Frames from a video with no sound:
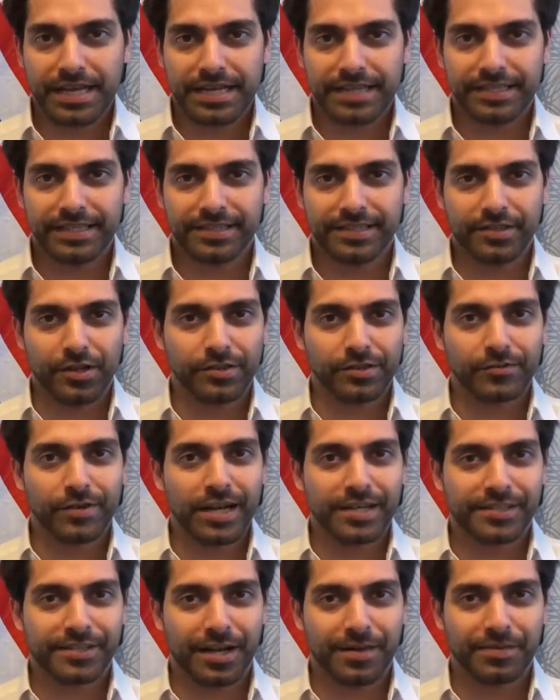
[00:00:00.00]
This is not the
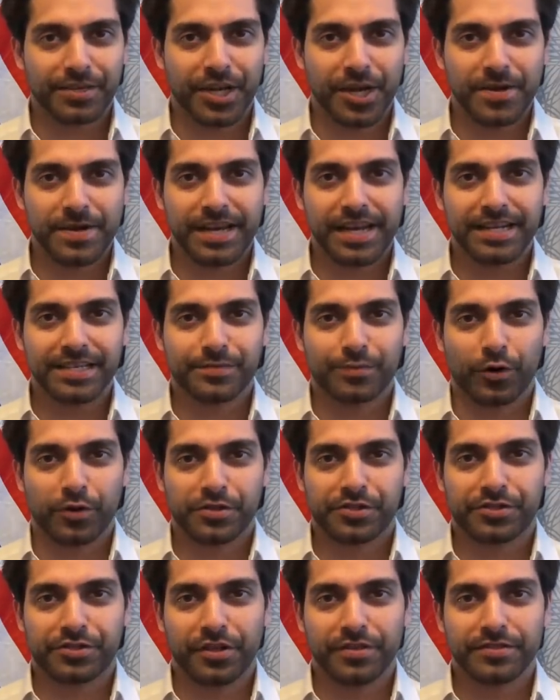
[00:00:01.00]
right time to go against
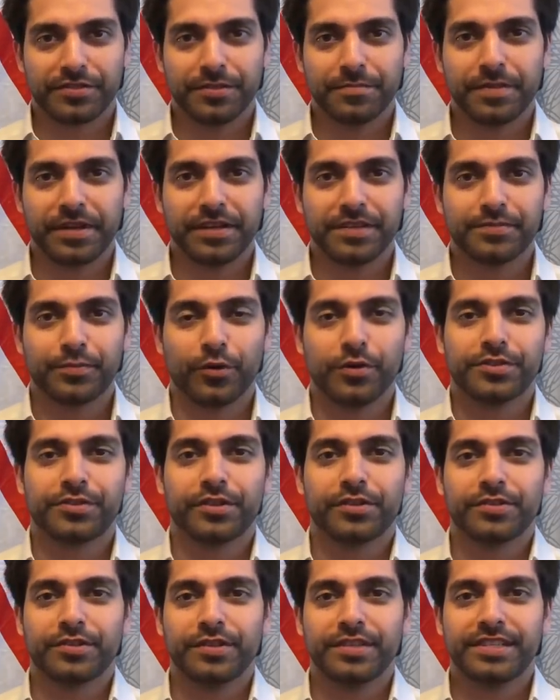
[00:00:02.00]
Boris Johnson, because Boris
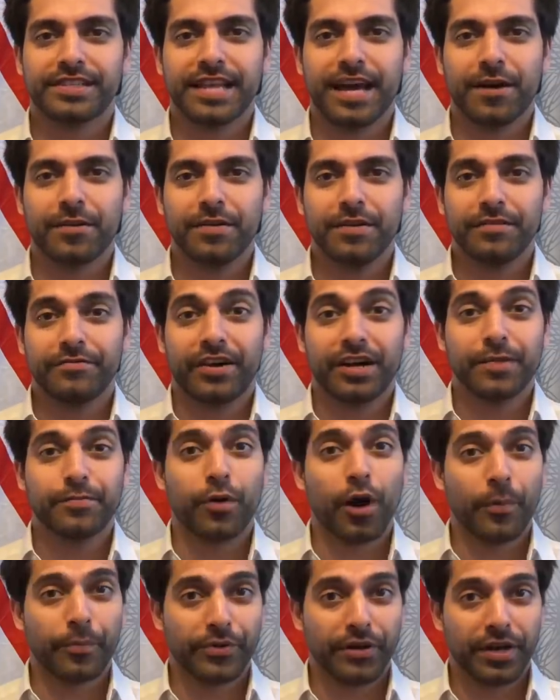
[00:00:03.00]
Johnson is now very
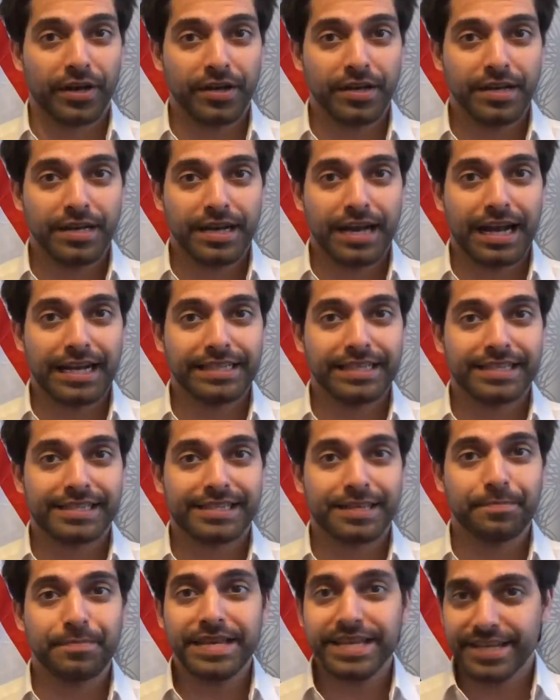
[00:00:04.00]
popular and it's
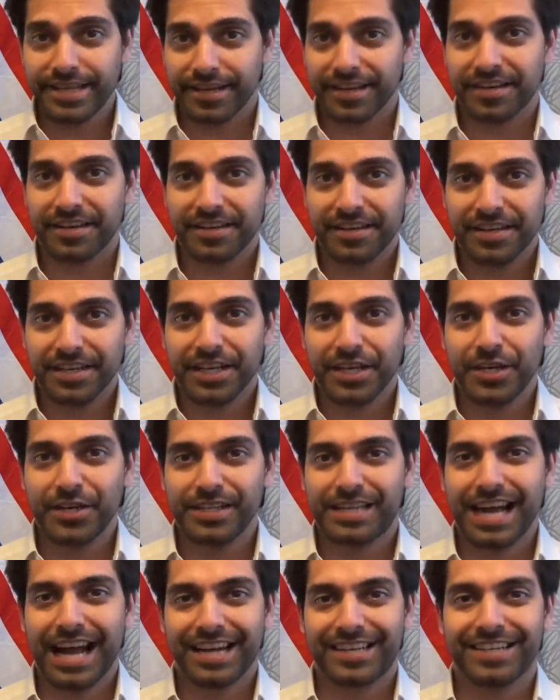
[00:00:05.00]
the media
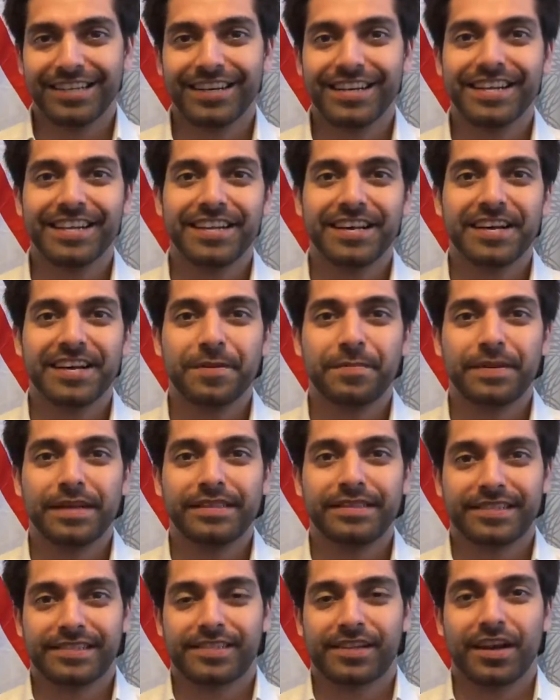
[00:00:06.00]
who's actually
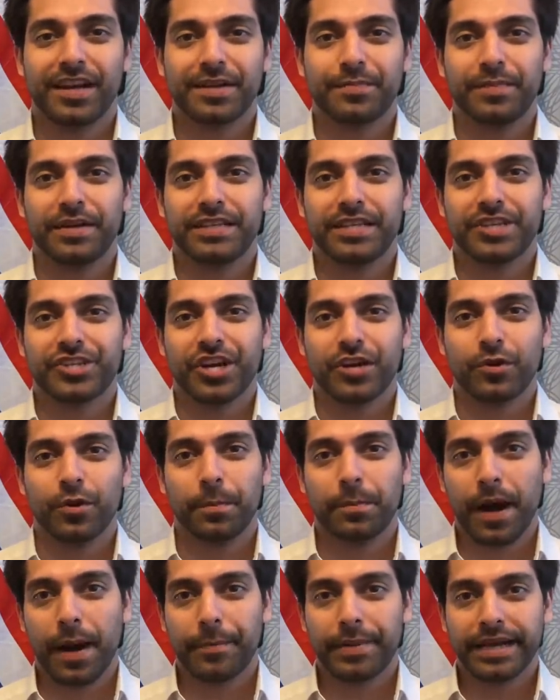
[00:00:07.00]
disliked by the general
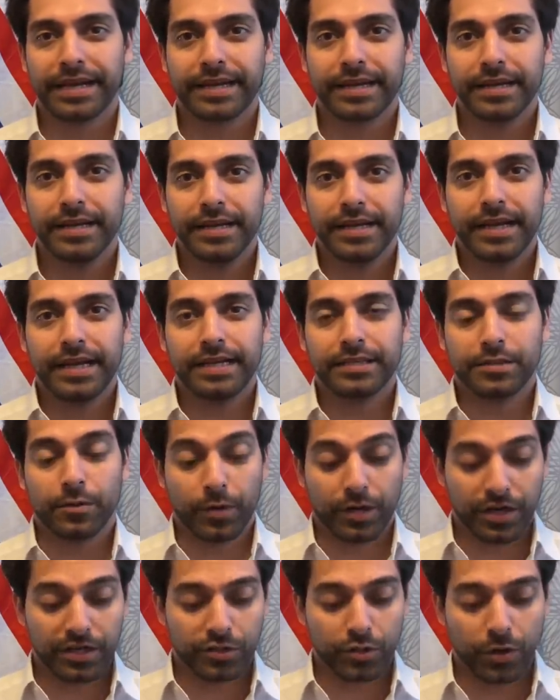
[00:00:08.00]
public. So we're
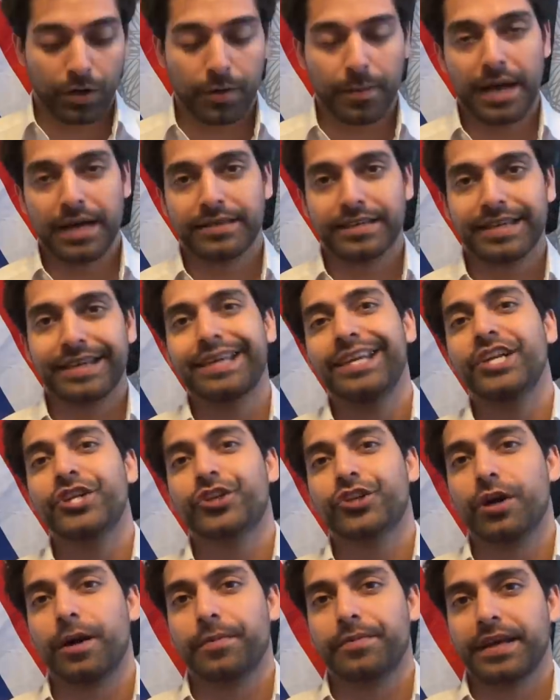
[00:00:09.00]
going to talk about the hit
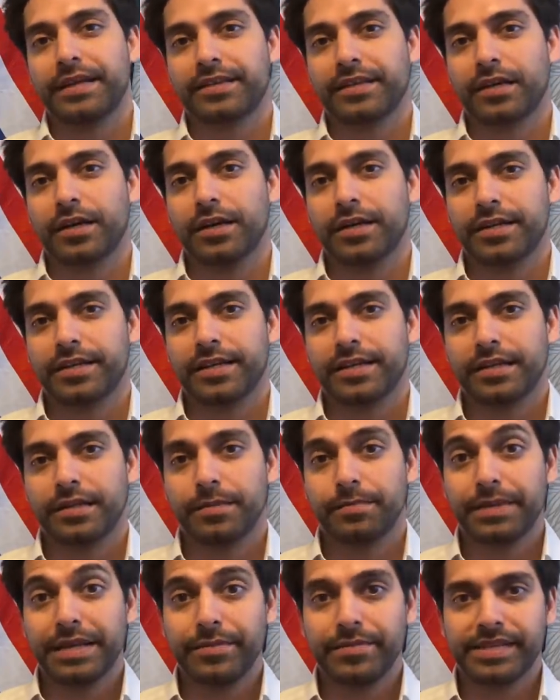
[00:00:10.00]
job that the Guardian and
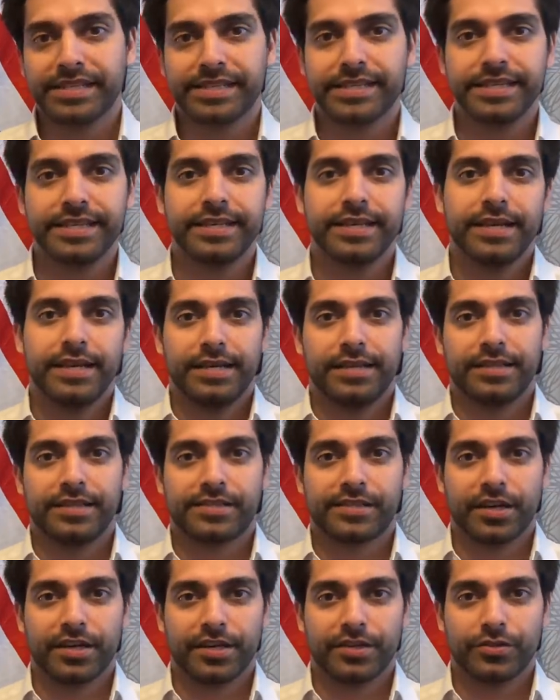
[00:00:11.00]
the BBC
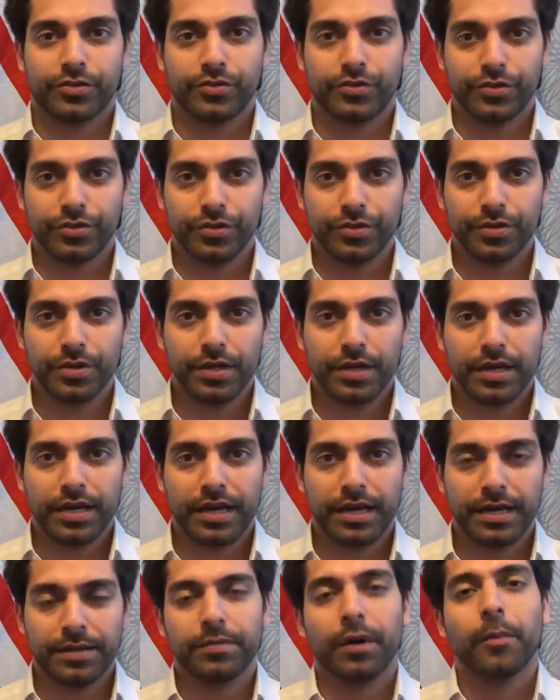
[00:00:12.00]
decided to do,
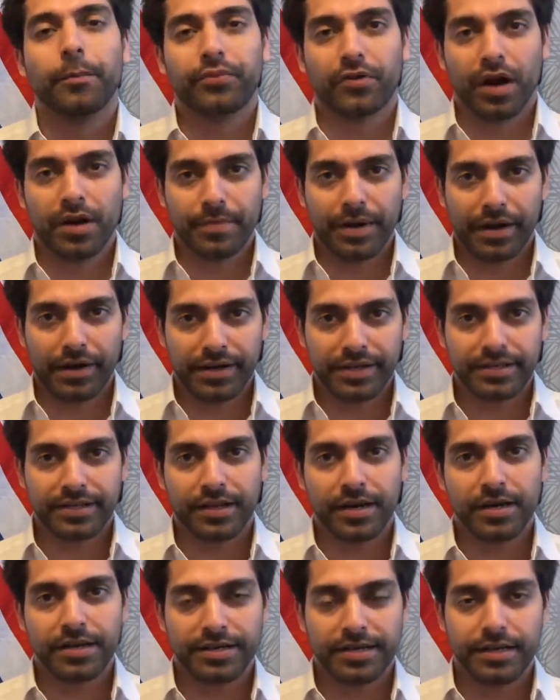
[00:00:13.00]
well, primarily the
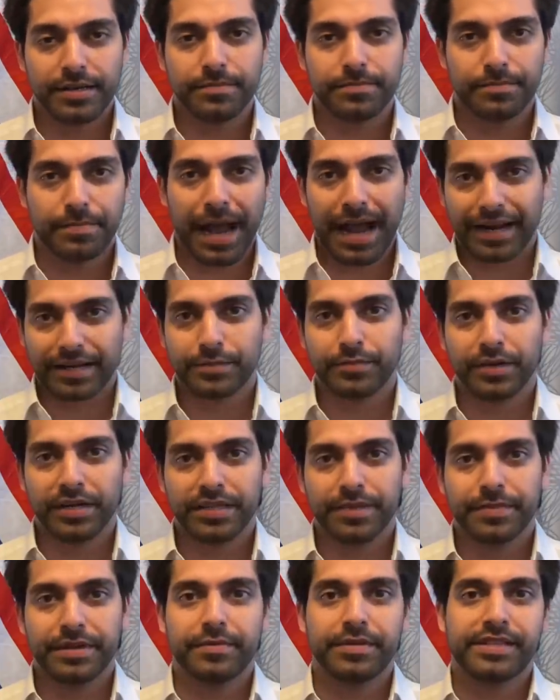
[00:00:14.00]
Guardian, backed by
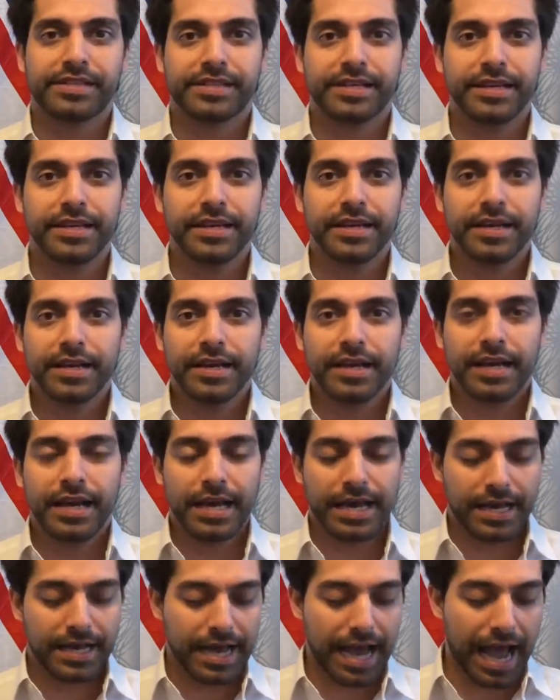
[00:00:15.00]
the BBC,
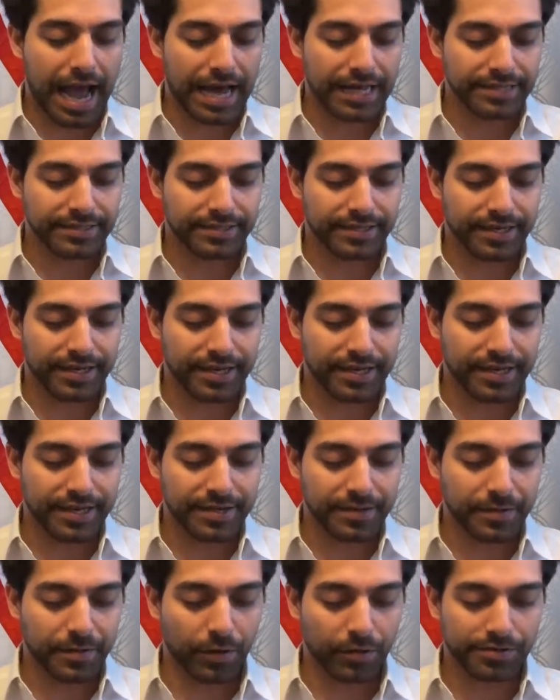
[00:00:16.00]

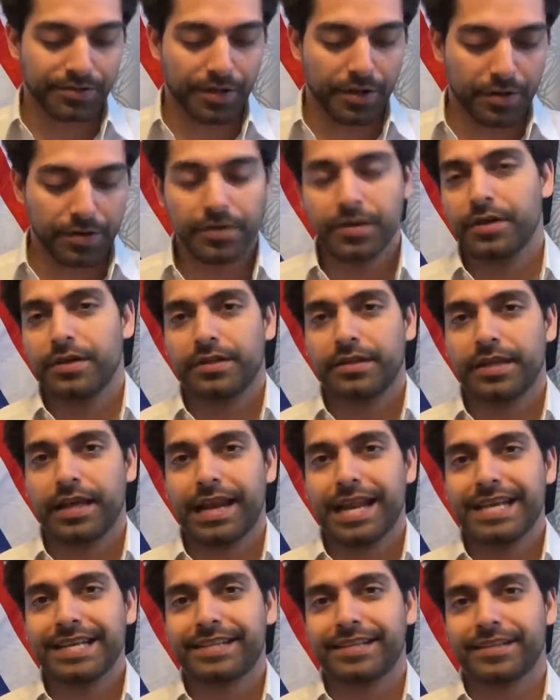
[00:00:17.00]
and also the
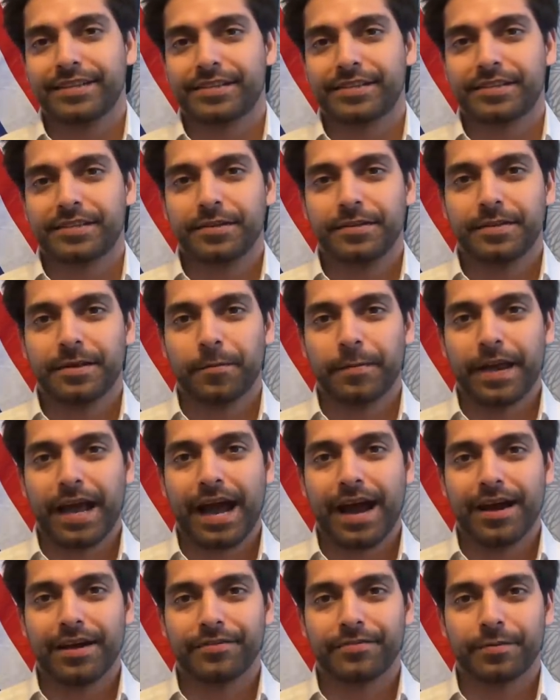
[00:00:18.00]
latest that we
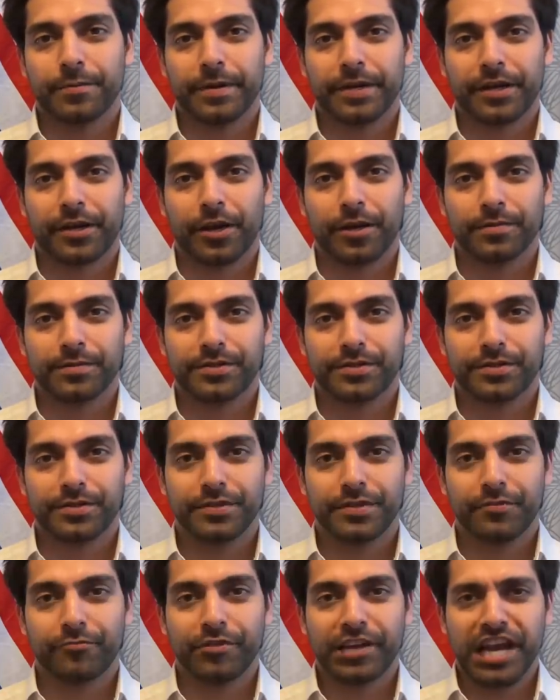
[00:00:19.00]
have when it comes to
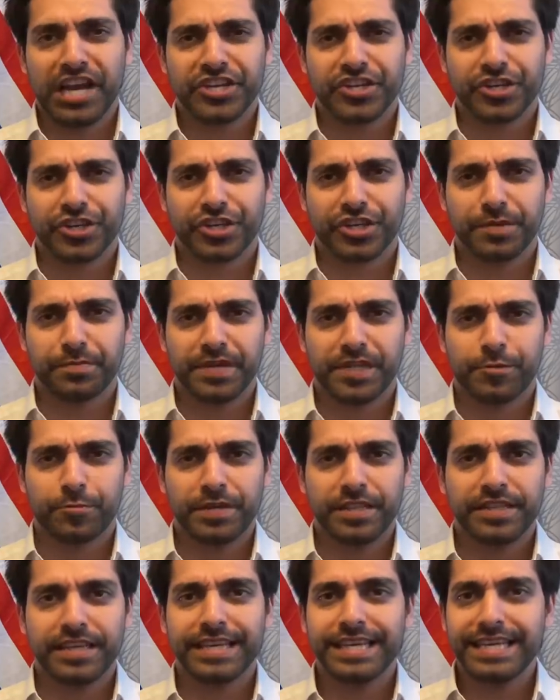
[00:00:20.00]
the relationship
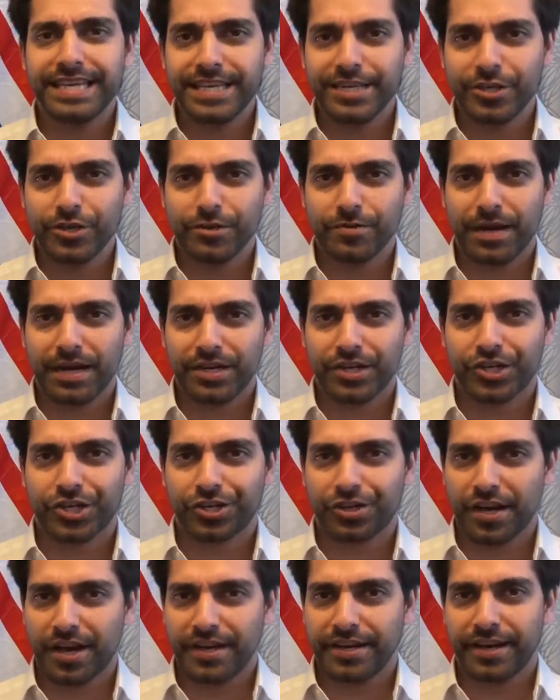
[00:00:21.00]
between the EU and
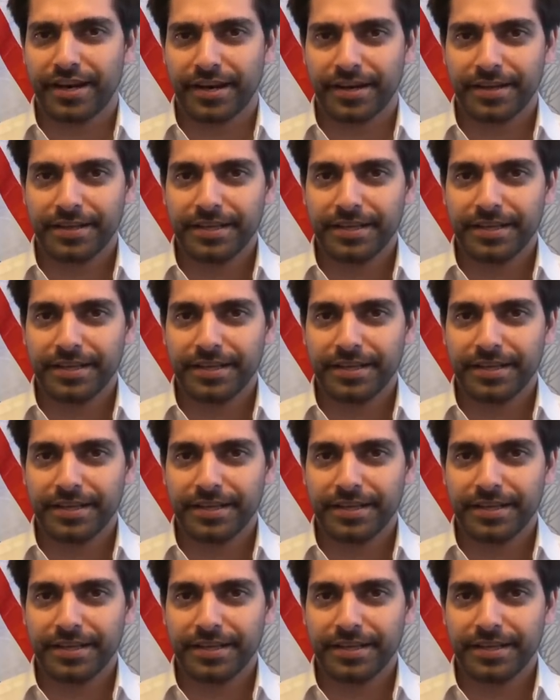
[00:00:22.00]
China.